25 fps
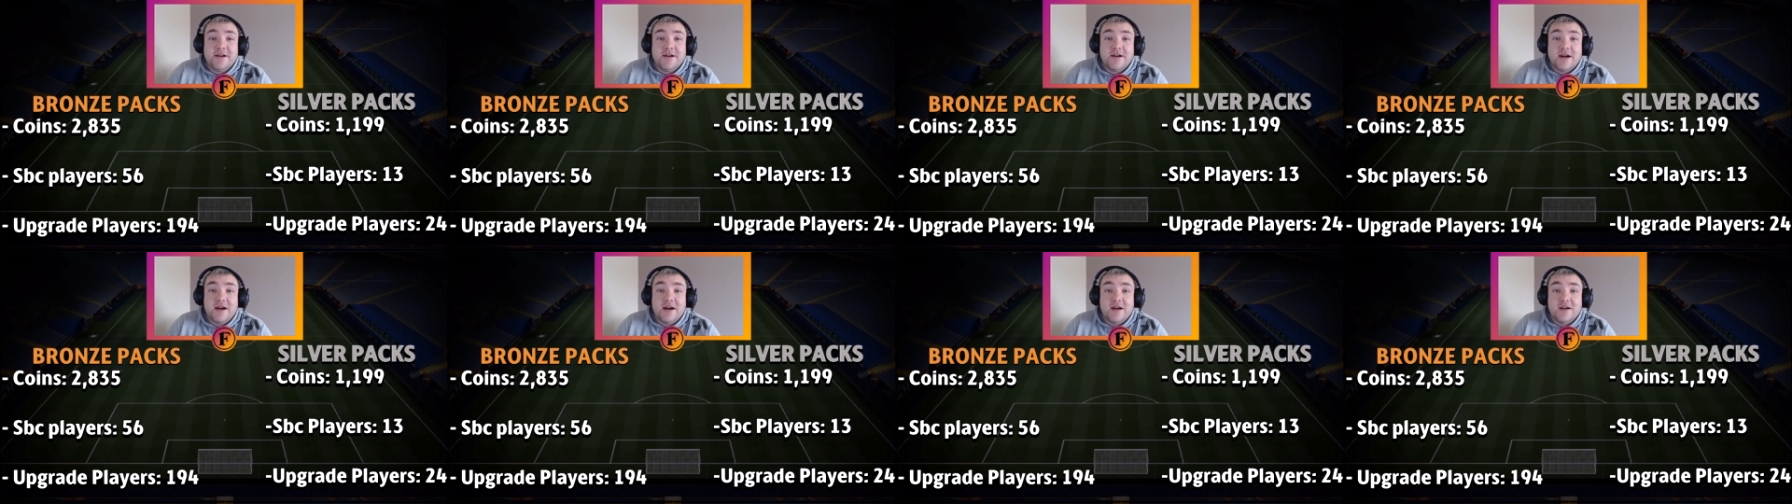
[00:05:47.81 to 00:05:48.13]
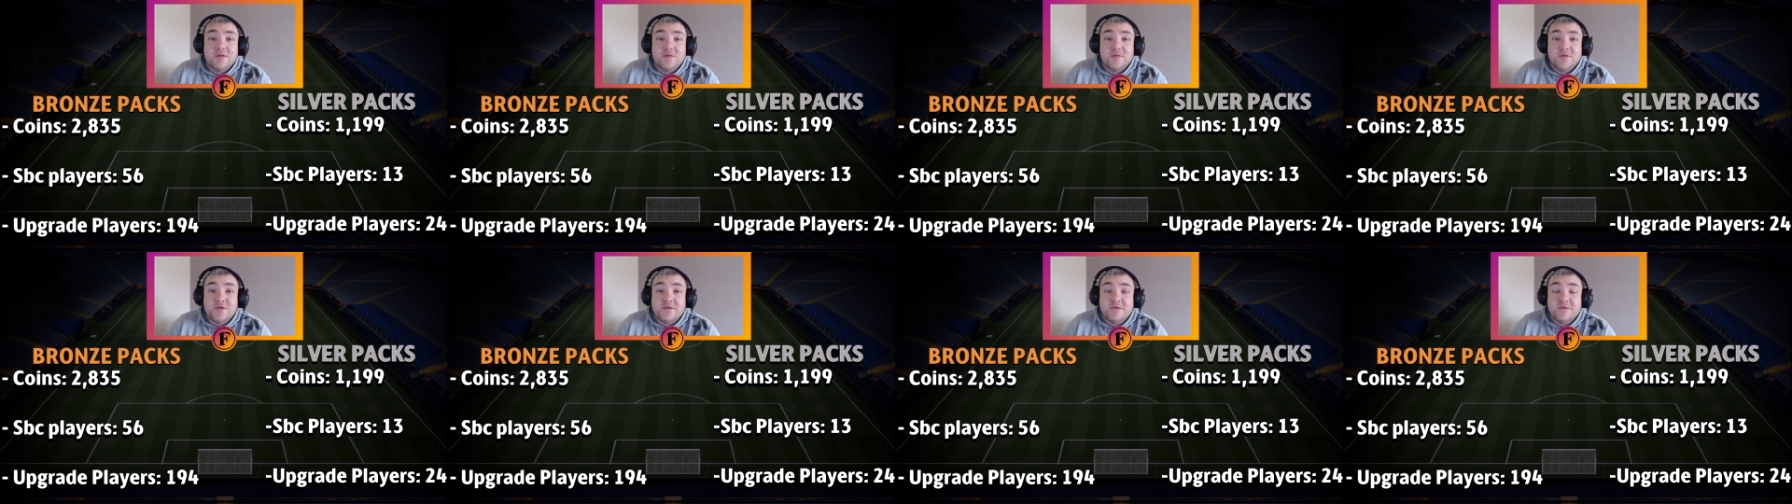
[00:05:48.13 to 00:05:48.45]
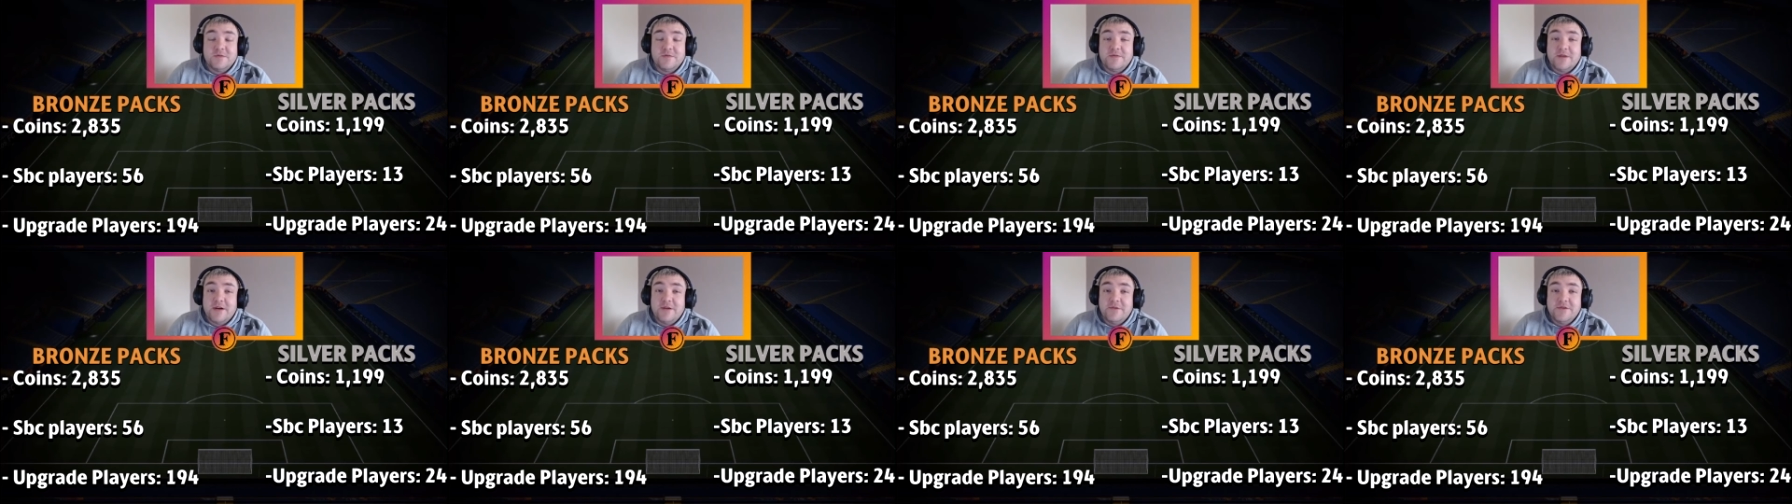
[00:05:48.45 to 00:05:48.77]
cards, which I
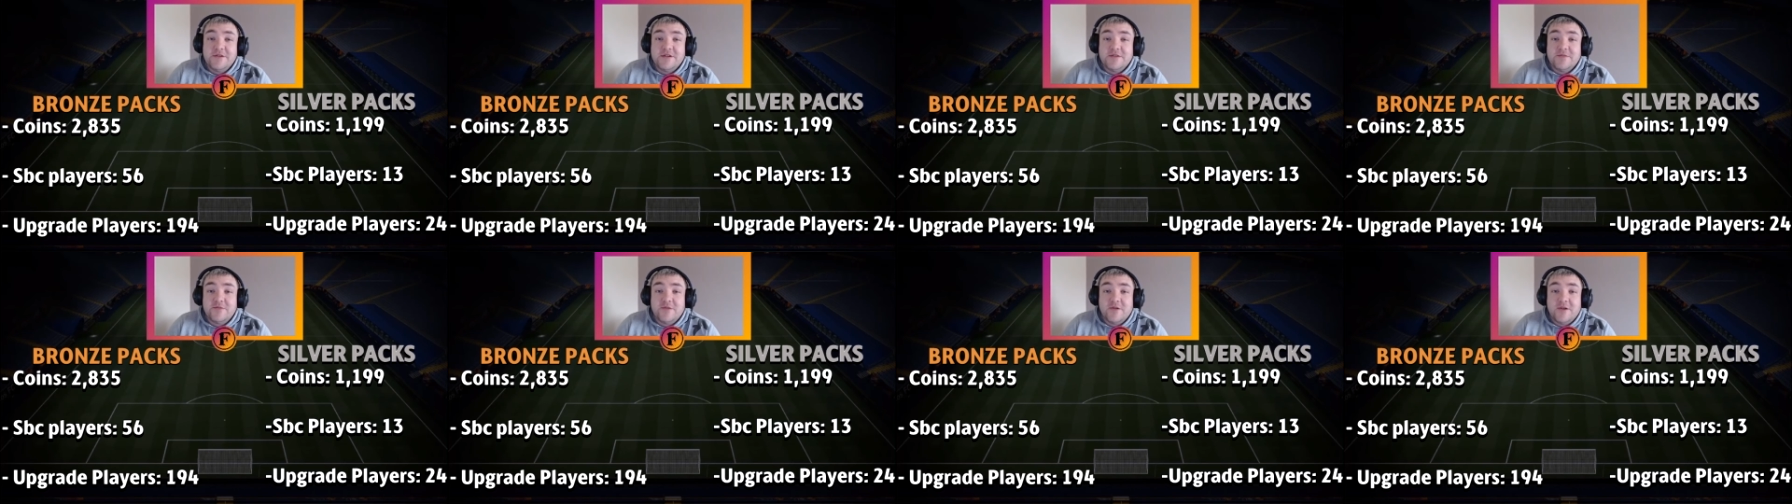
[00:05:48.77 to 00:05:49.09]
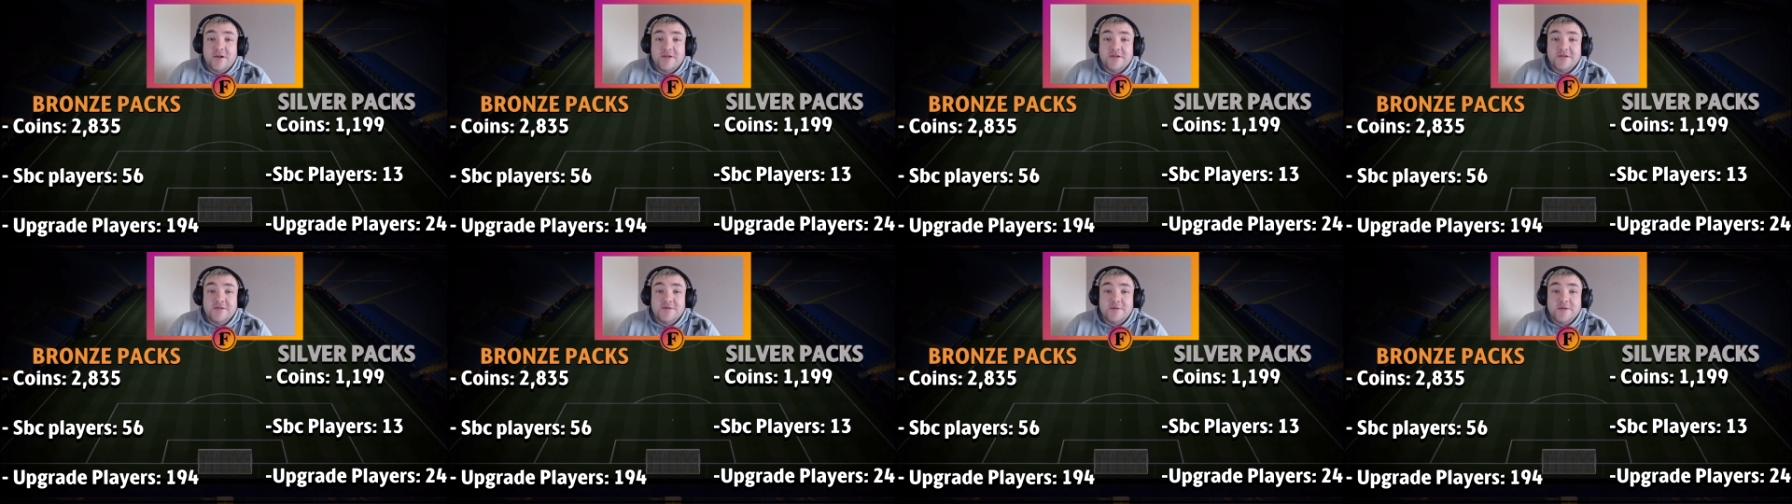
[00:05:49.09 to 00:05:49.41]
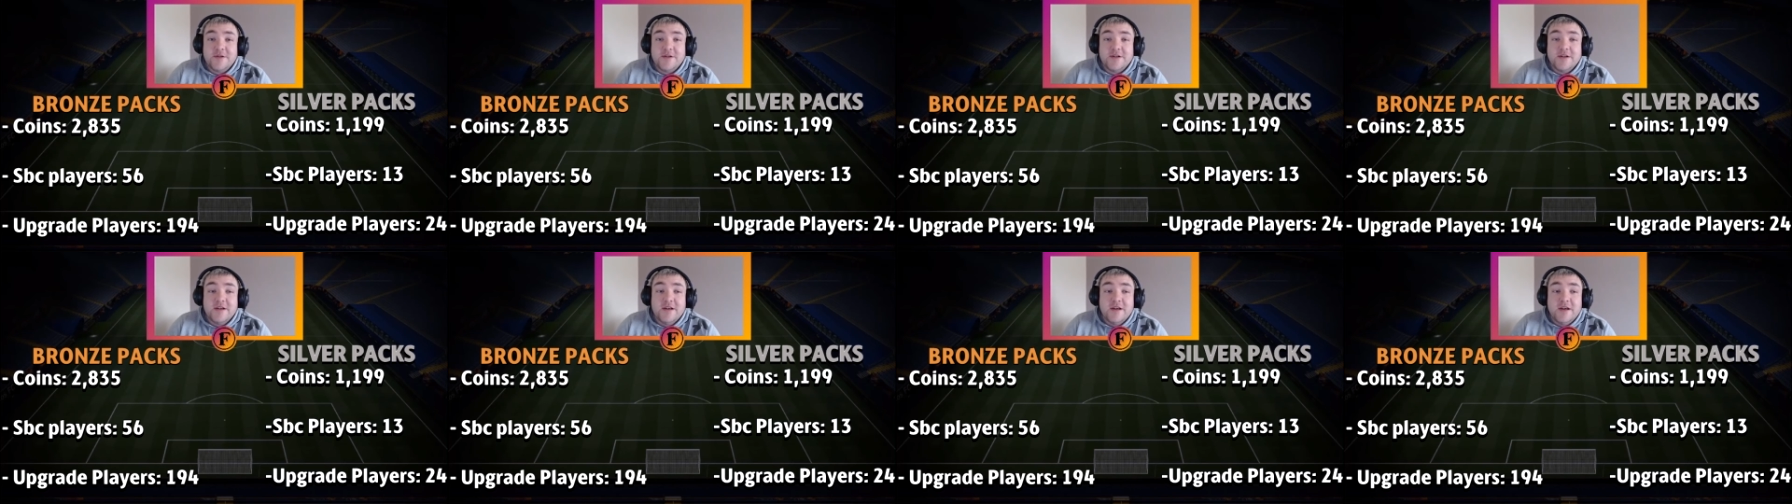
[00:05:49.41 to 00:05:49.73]
was very surprised
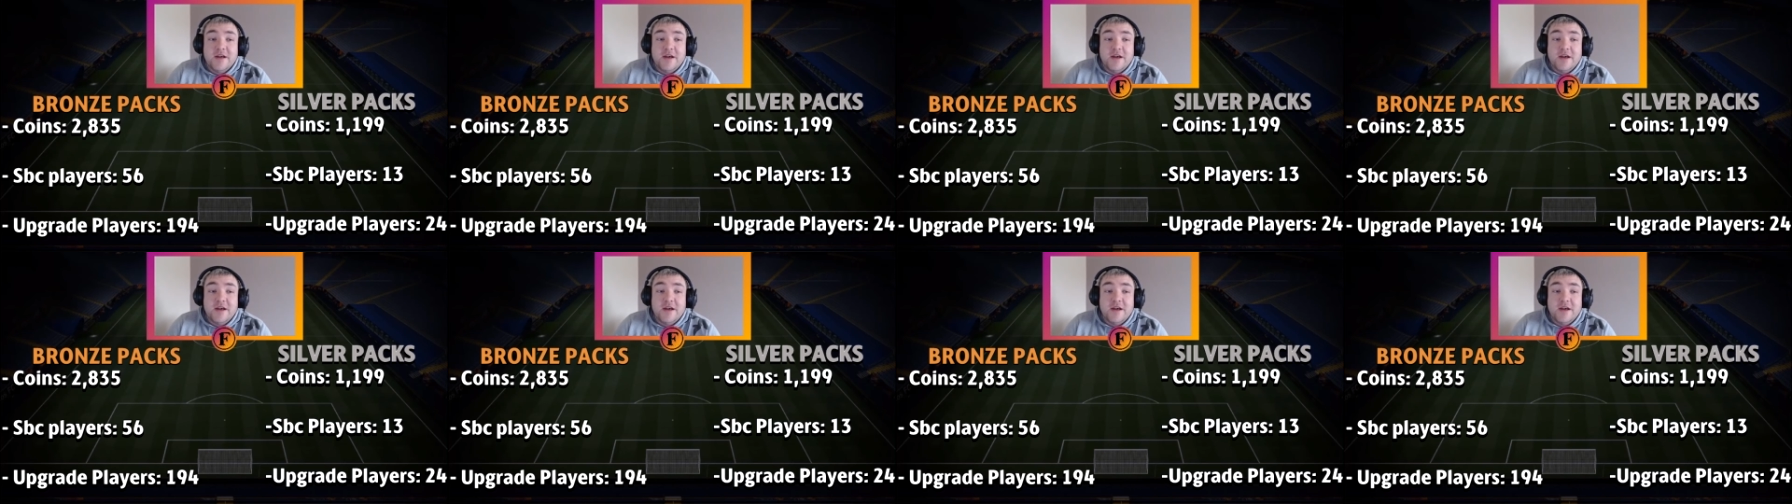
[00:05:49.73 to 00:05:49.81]
with.